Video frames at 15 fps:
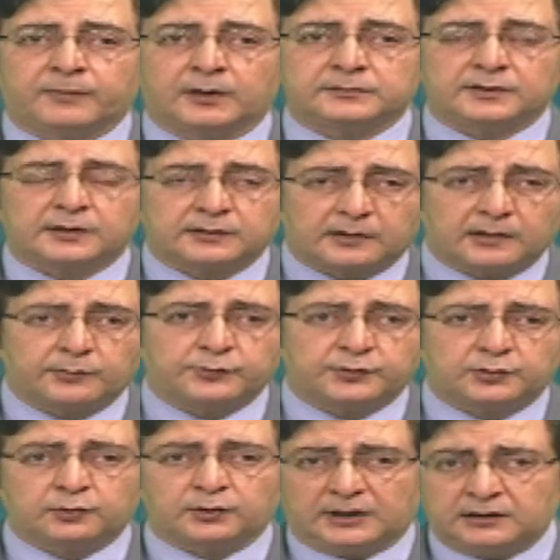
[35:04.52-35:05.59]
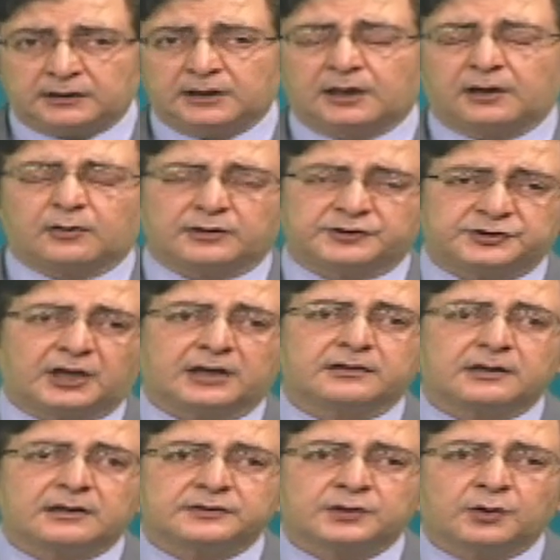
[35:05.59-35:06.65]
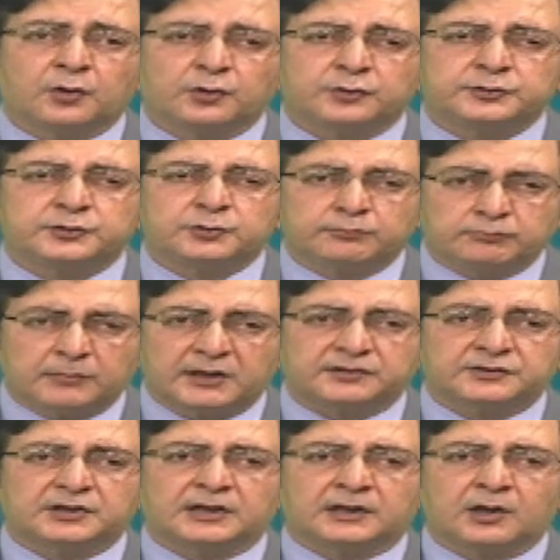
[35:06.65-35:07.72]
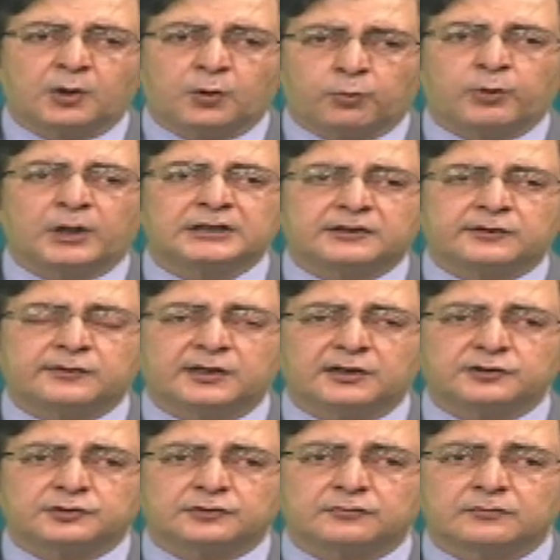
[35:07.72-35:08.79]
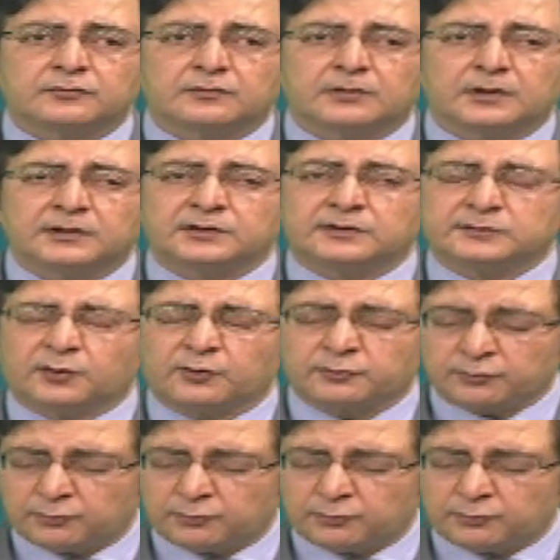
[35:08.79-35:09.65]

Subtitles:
it comes to India or China's domestic wealth creation. Is it not true?